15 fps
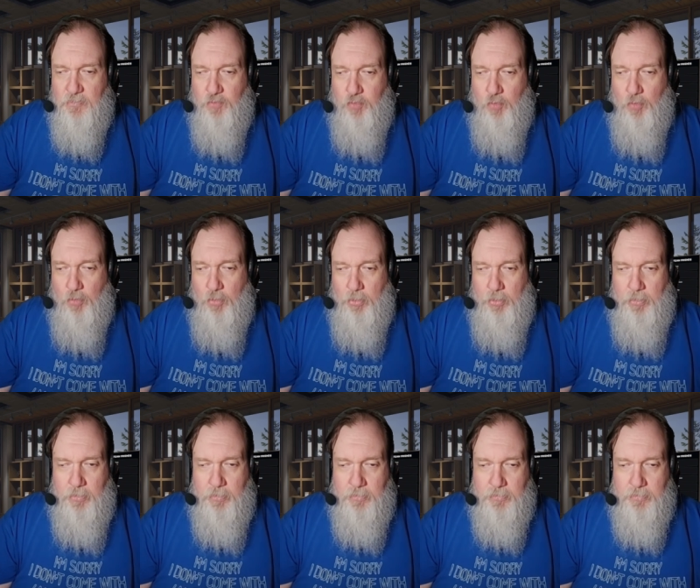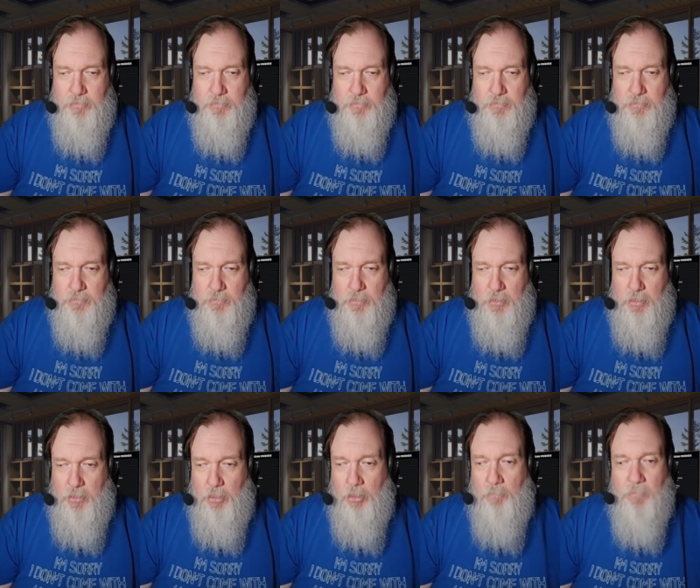for
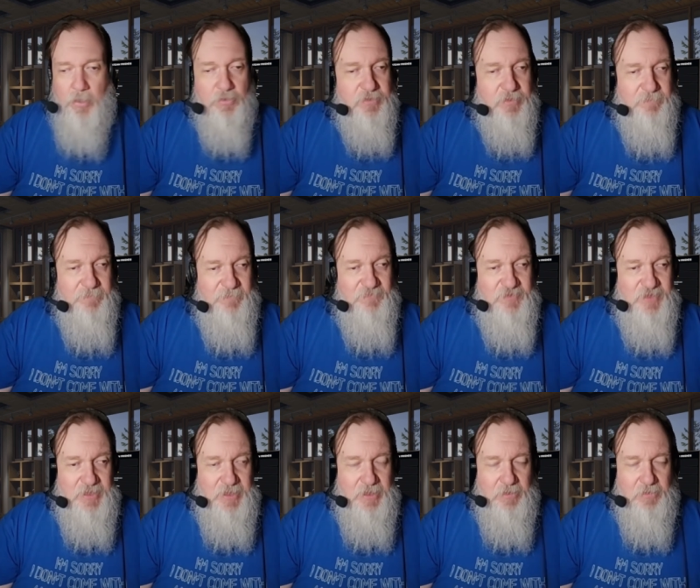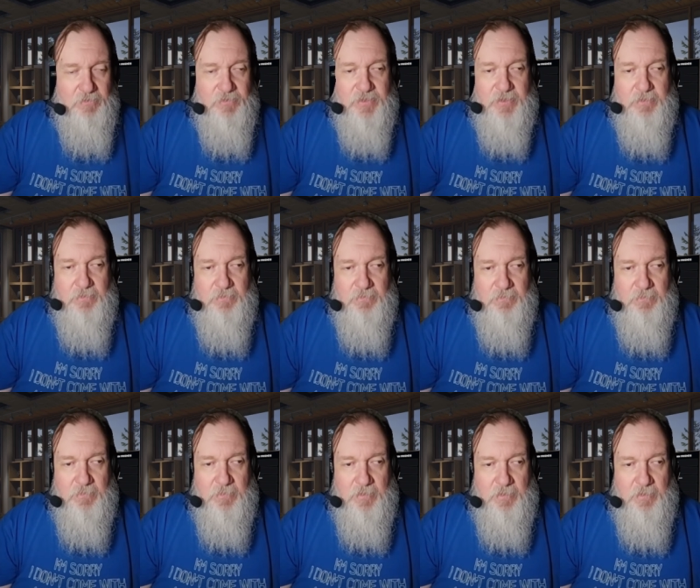almost fifty years.
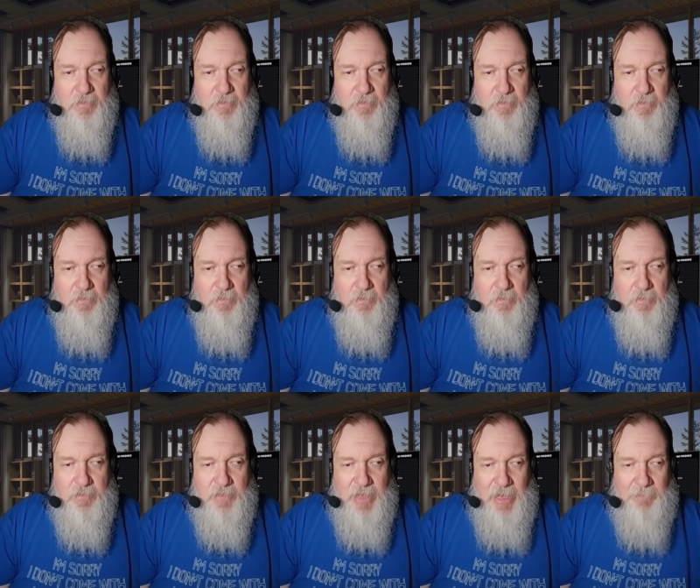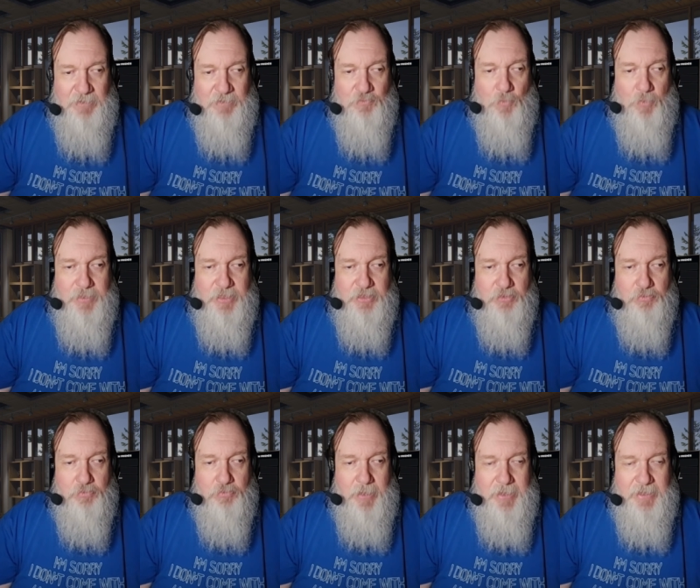That I've been wanting to
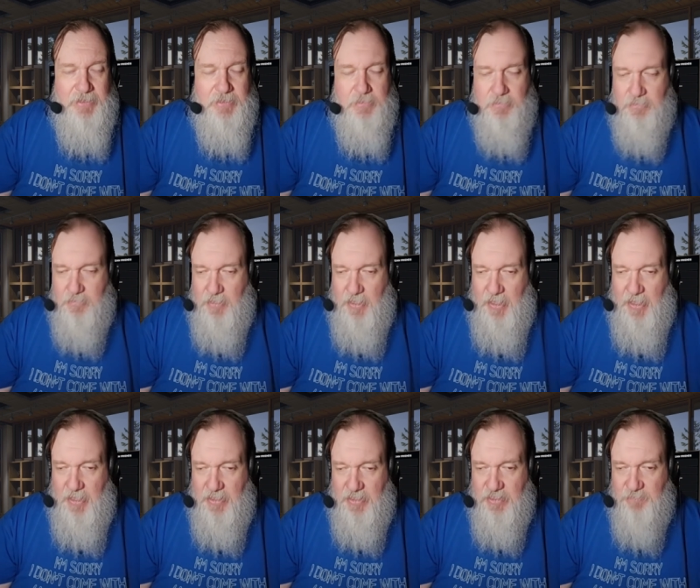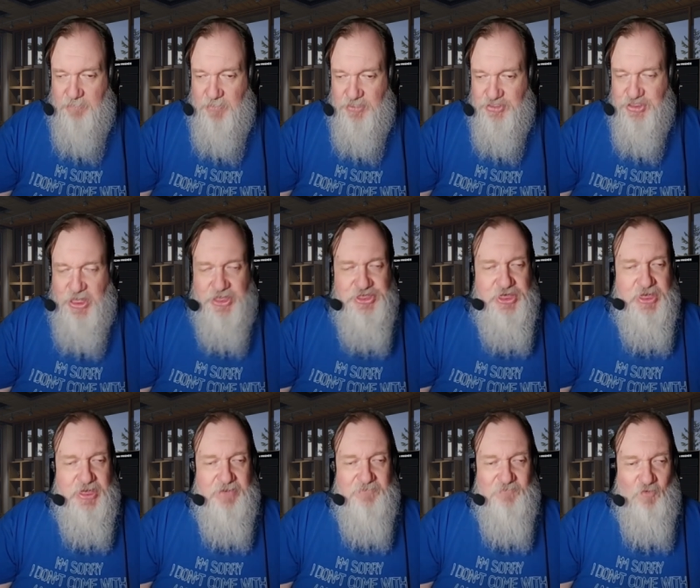write, and it's been changing
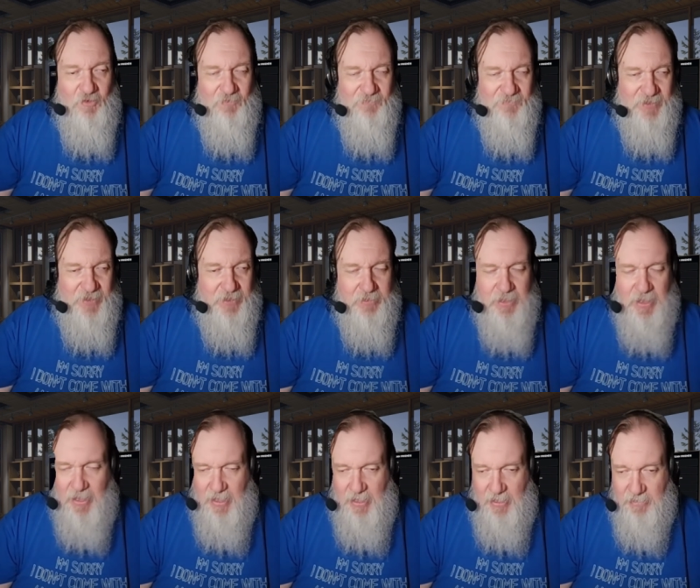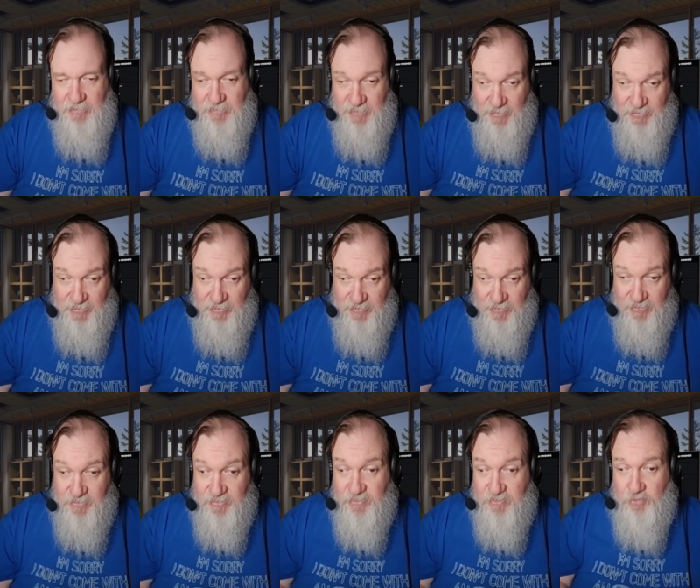and evolving, and this is
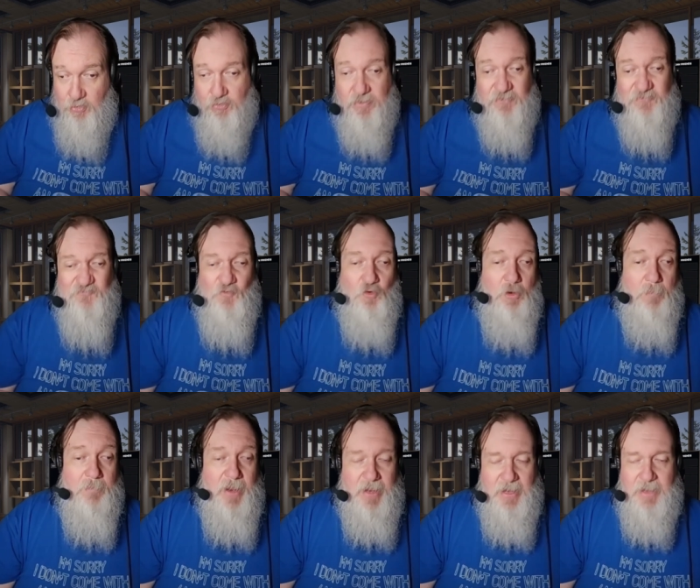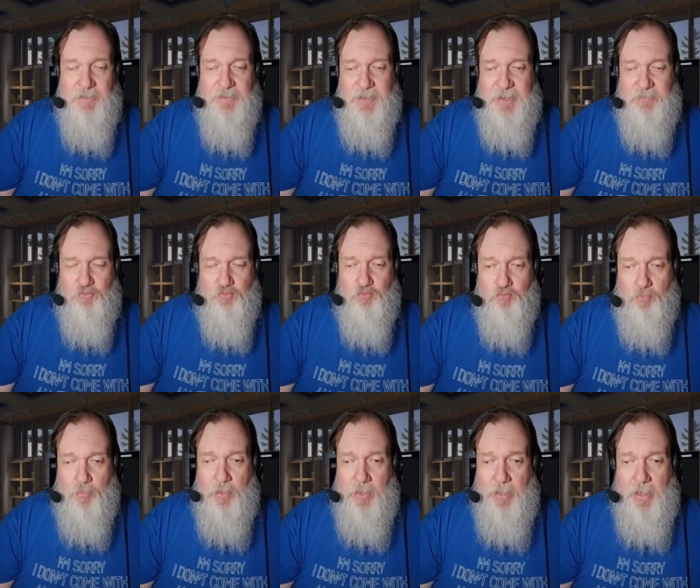its current form. And I think
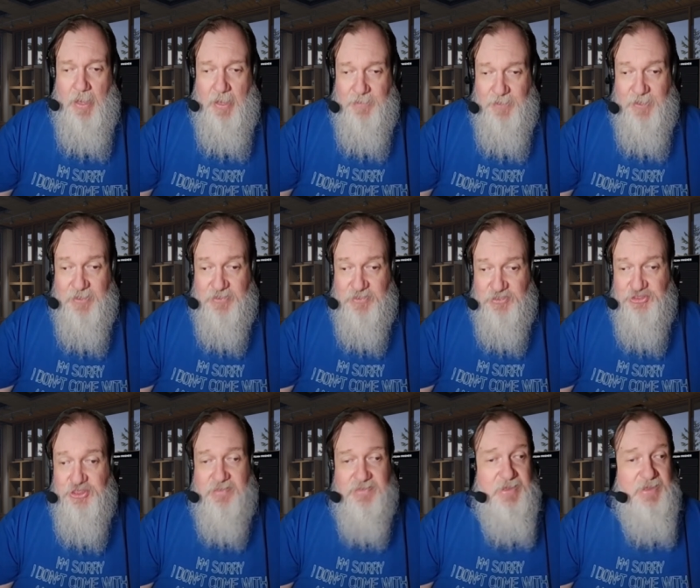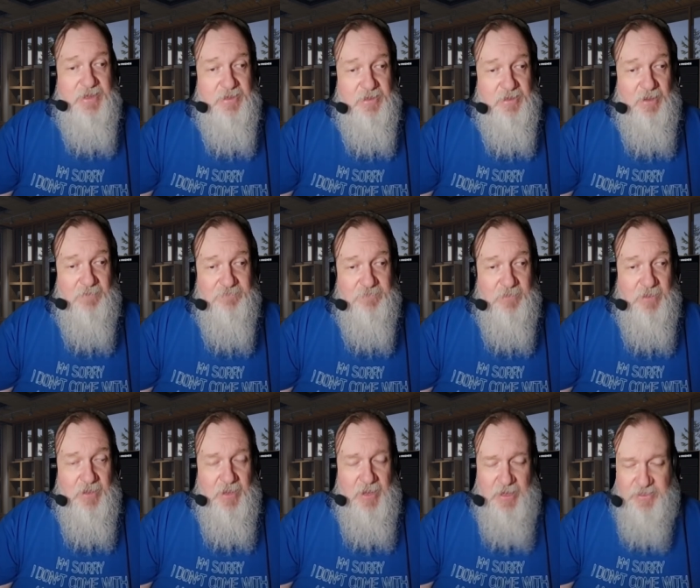I think it's gestated enough,
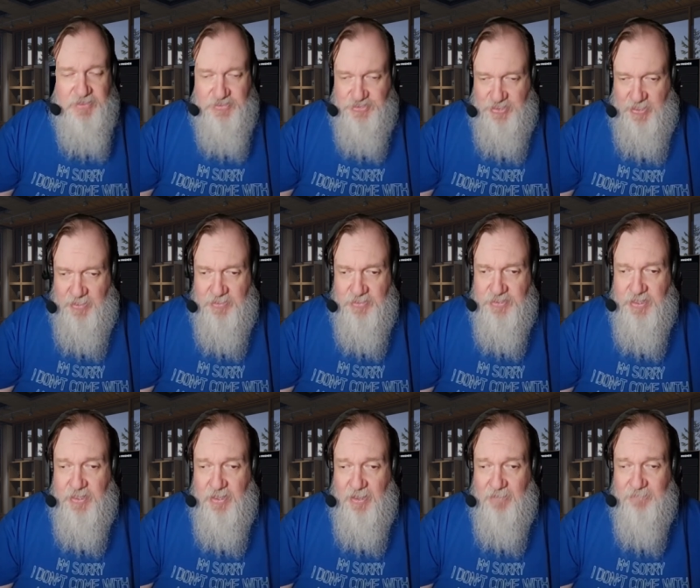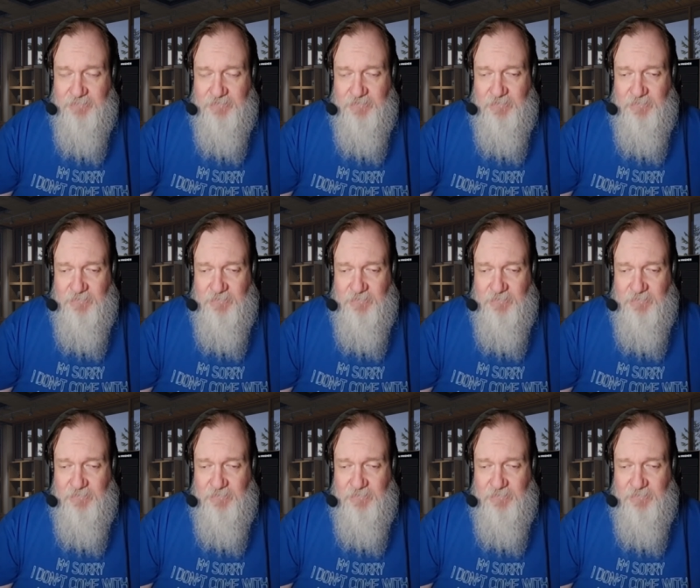it's changed enough